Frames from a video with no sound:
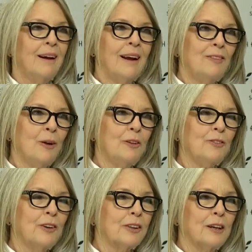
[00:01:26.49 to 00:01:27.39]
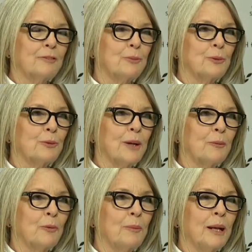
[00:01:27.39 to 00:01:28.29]
I've always felt comfortable
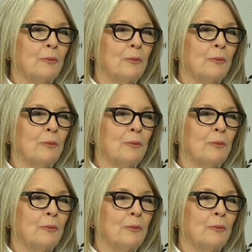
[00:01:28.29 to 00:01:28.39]
around women.